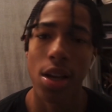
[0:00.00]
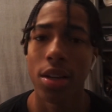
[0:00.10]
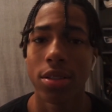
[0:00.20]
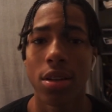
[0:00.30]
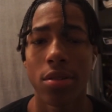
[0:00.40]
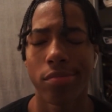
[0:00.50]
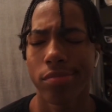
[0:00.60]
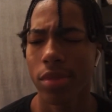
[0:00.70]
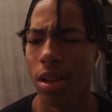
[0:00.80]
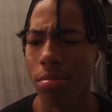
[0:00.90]
So
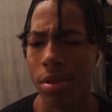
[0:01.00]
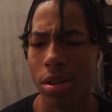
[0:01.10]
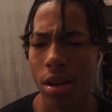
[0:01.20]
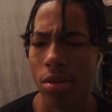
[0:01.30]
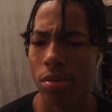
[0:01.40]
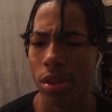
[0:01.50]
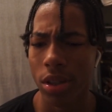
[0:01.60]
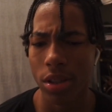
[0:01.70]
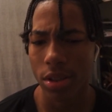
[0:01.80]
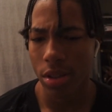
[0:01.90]
let me know what
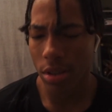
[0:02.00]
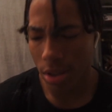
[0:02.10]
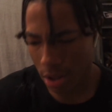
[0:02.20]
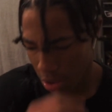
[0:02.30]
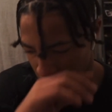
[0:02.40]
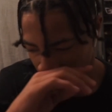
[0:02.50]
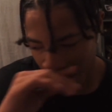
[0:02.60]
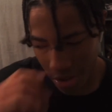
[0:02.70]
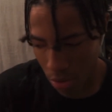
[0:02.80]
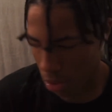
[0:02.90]
other songs I should
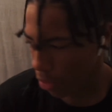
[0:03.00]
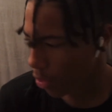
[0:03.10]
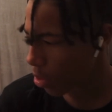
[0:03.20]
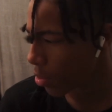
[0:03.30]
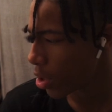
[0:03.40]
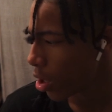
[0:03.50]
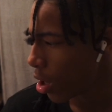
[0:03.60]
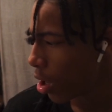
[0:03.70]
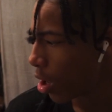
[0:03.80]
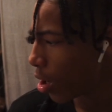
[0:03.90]
react to, you feel me?
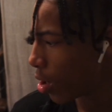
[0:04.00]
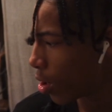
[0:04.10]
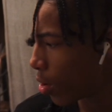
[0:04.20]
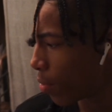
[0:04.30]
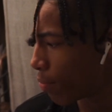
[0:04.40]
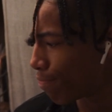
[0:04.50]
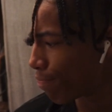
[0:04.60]
I'm